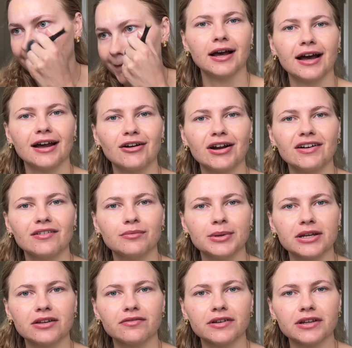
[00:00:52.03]
I don't have
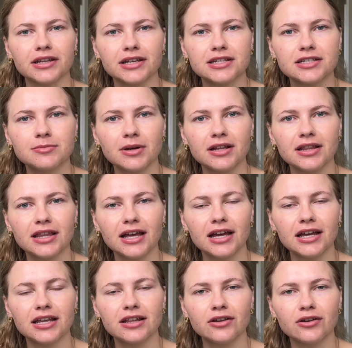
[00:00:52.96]
big feelings about
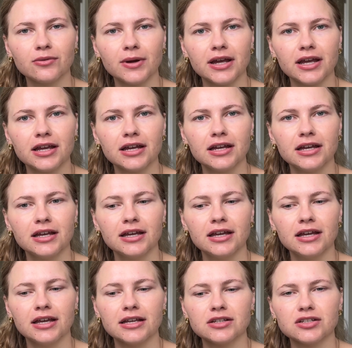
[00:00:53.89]
that either way.
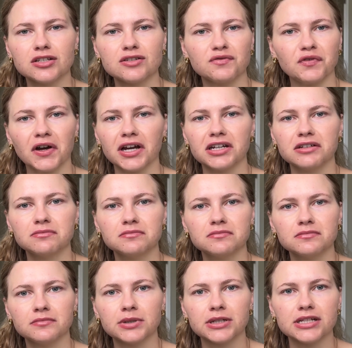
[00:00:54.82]
It's just fine,
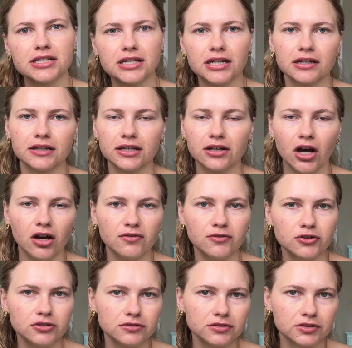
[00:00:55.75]
but it's not like
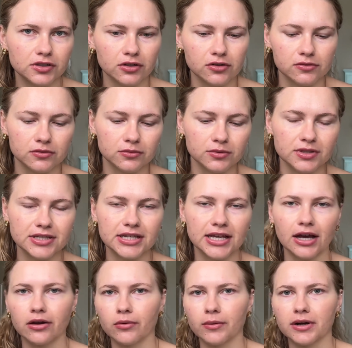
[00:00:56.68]
awful, so we'll see
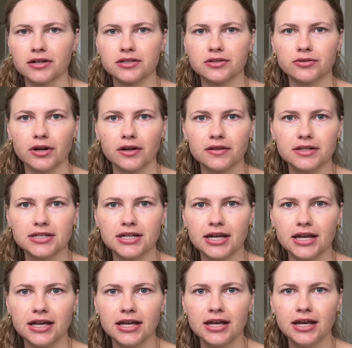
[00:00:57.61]
how it wears throughout the
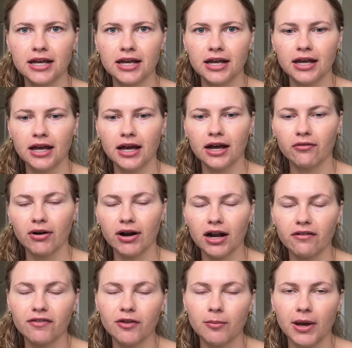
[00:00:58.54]
day. Right
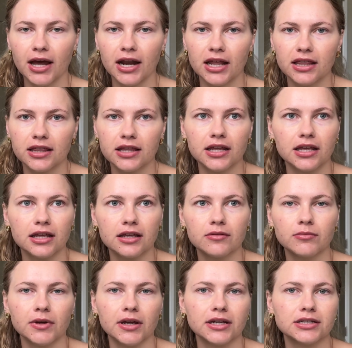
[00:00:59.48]
off the bat, I think
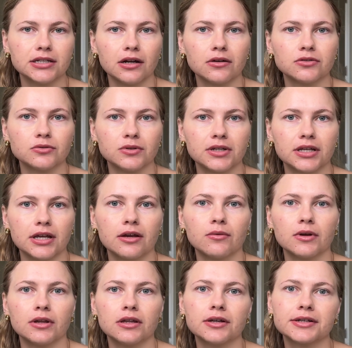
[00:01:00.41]
my Tower 28
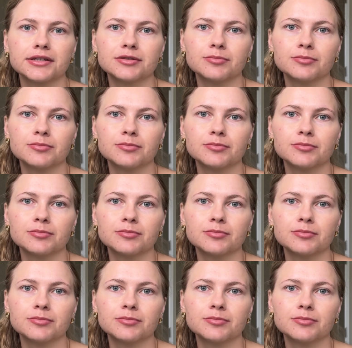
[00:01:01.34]
one looks